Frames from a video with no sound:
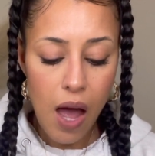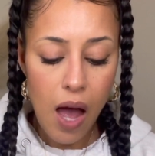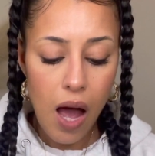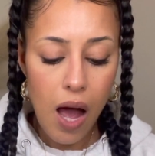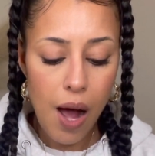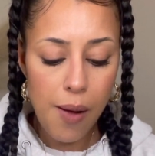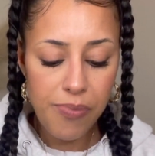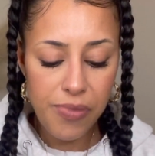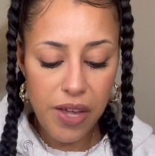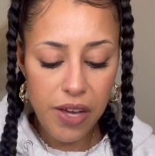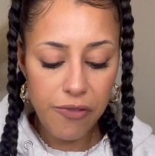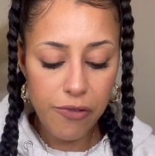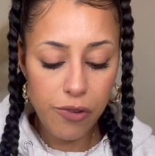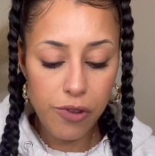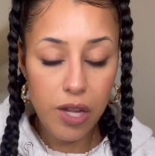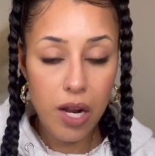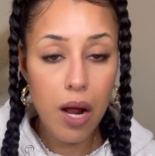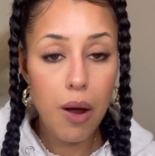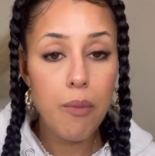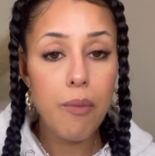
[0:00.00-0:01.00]
I'm thankful
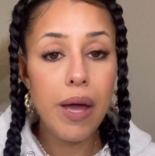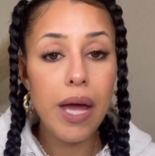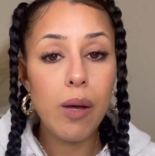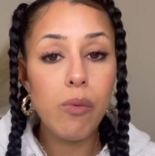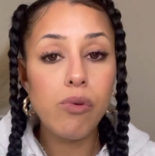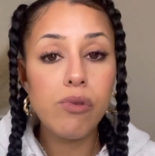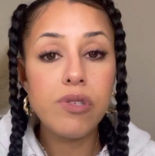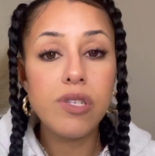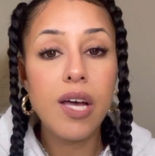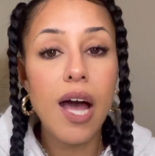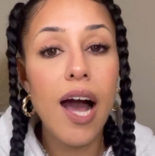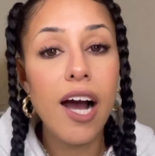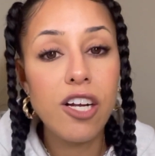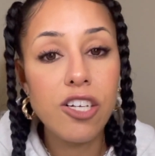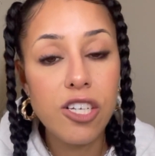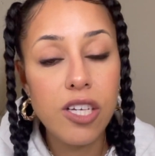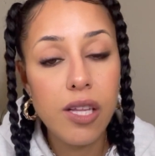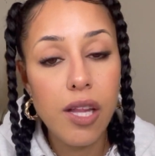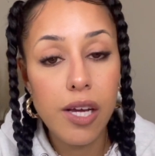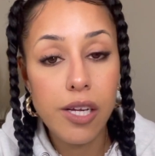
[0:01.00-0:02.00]
that I'm able to
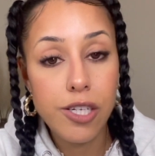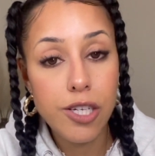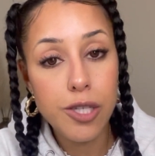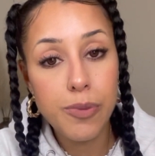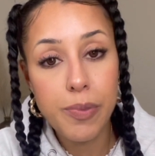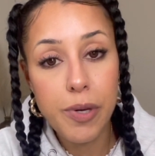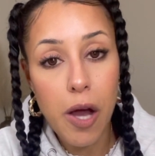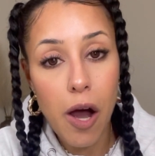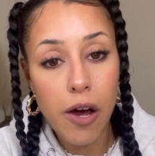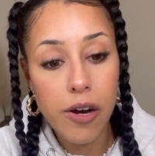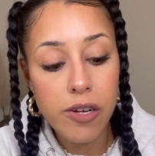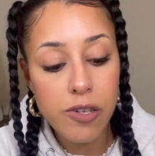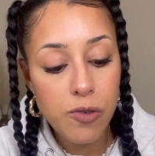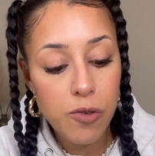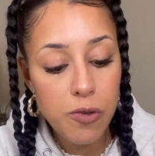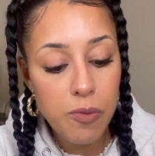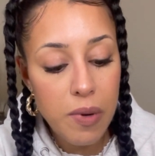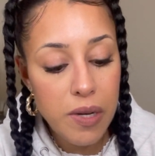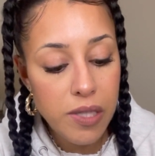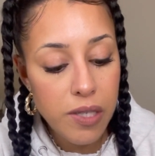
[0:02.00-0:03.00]
actually like just be honest
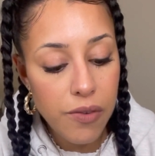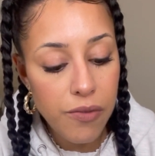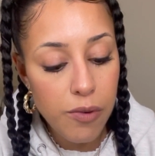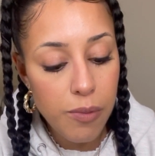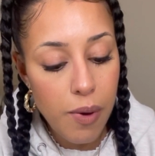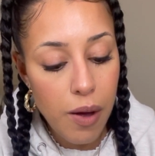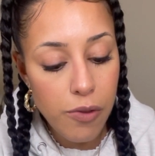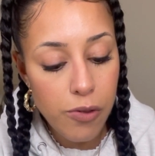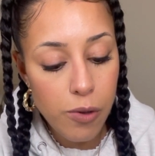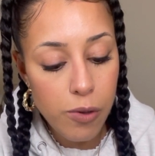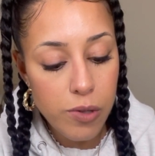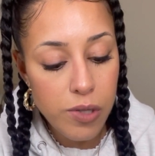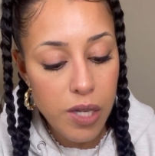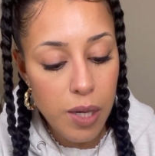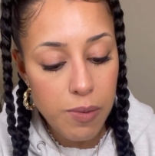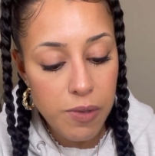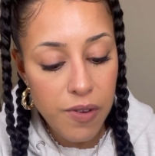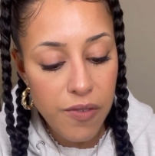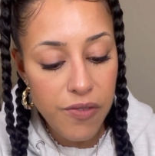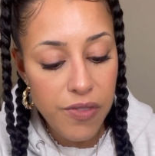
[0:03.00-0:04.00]
with myself about those
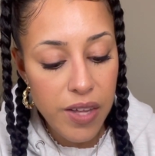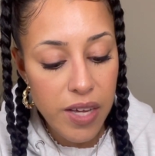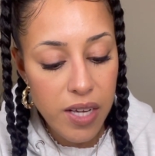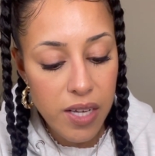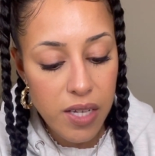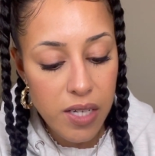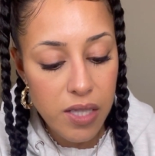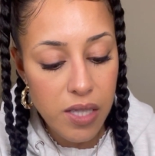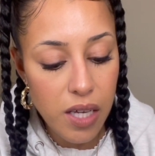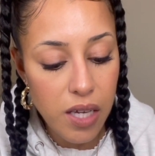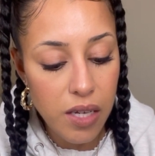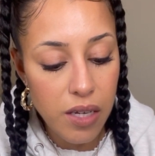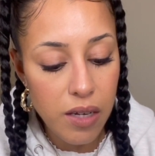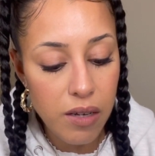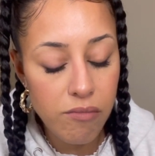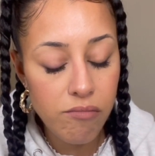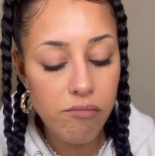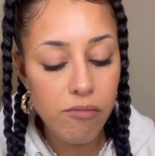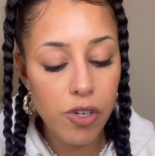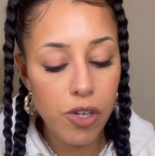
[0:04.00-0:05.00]
types of things, and,
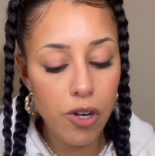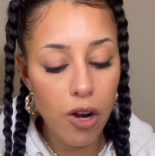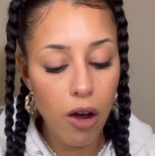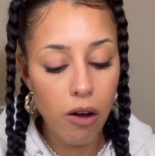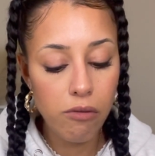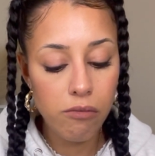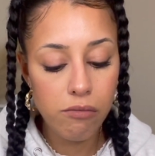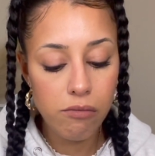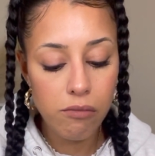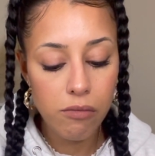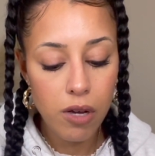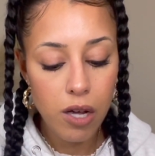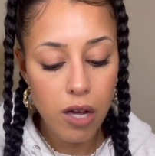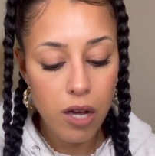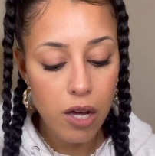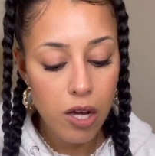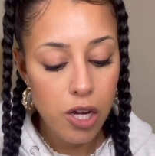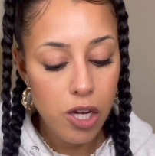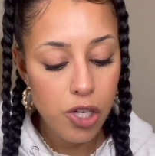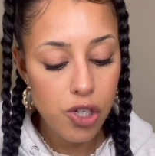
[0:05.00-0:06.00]
you know,
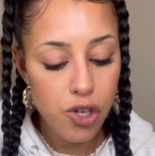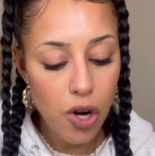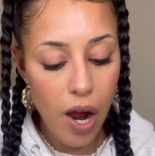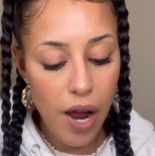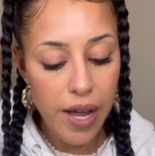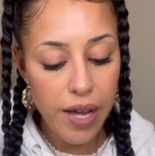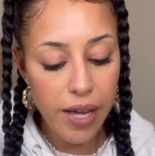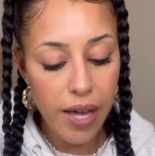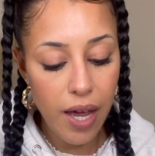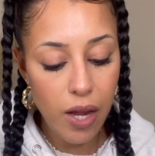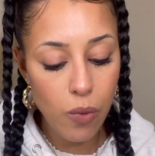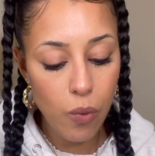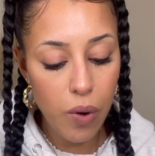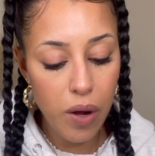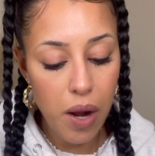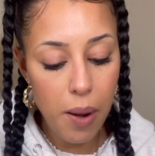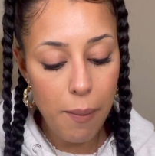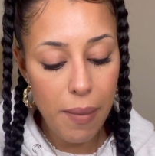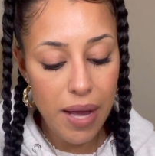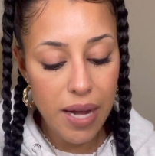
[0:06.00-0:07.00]
try again when
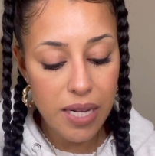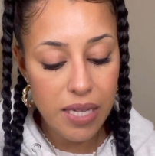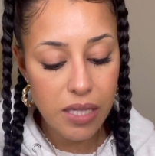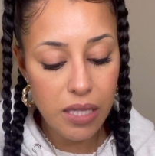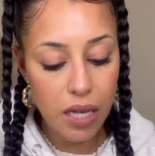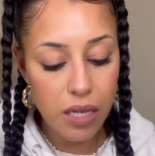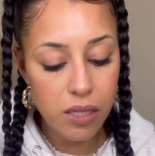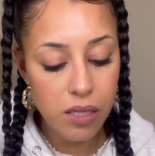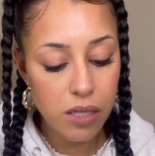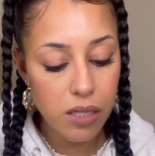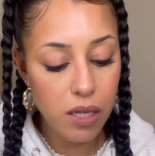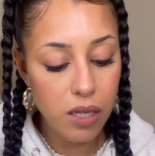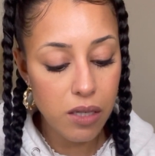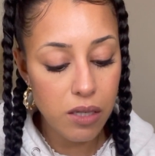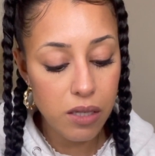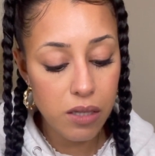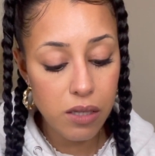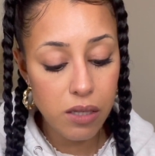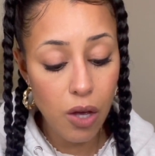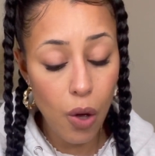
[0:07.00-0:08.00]
it makes sense,
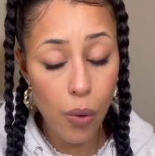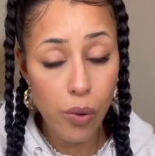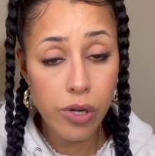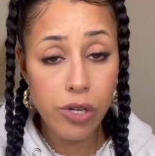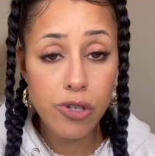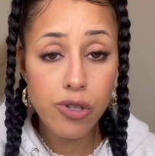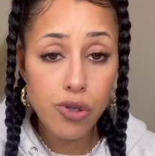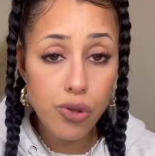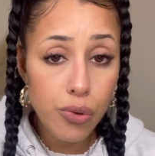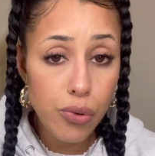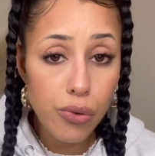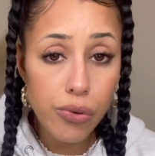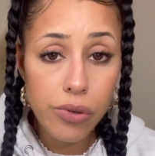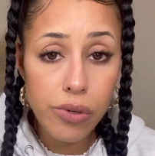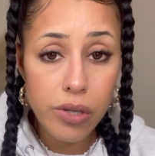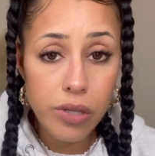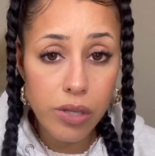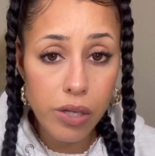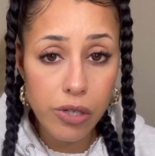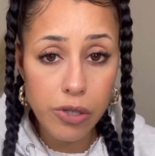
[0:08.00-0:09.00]
because going to school
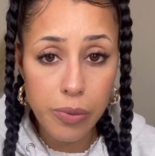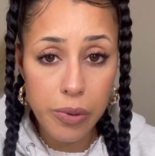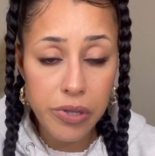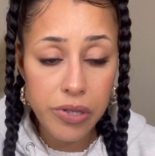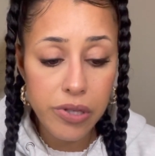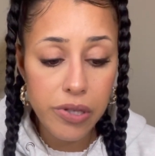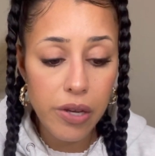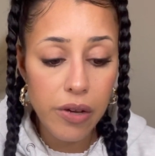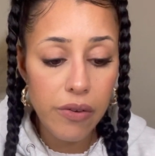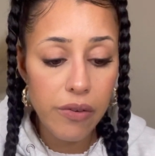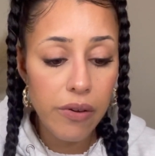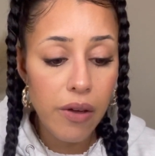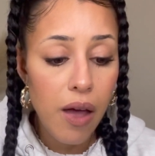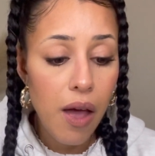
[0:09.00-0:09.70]
is expensive.